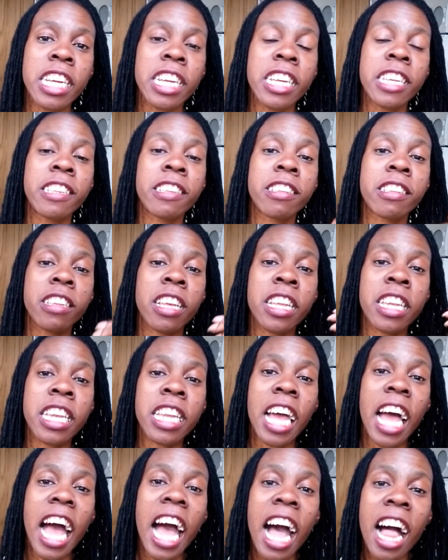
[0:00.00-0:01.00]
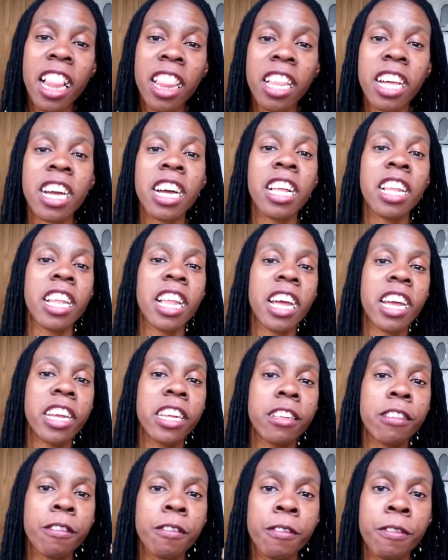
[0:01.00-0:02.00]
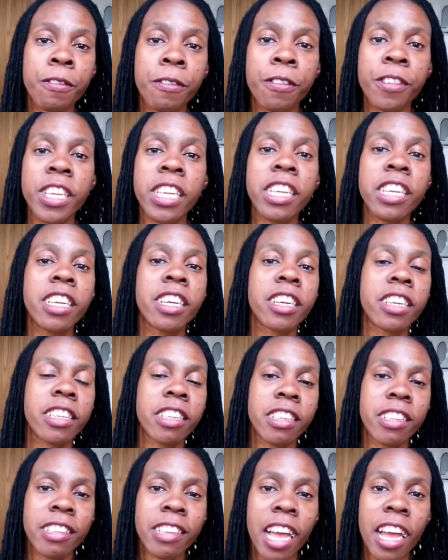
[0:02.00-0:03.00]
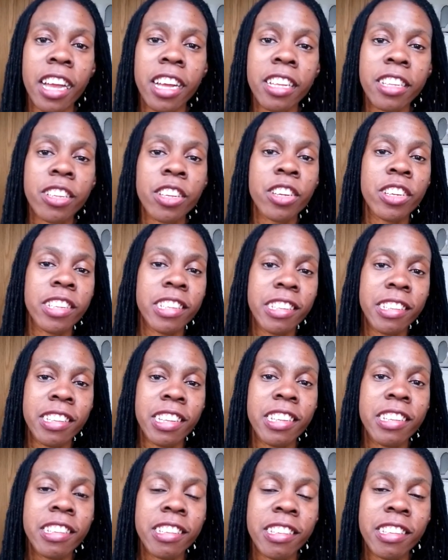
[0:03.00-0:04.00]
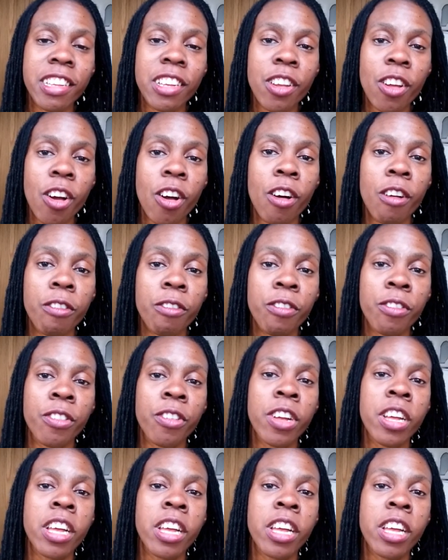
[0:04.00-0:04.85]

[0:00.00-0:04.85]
It's an alkaline vegan diet consisting of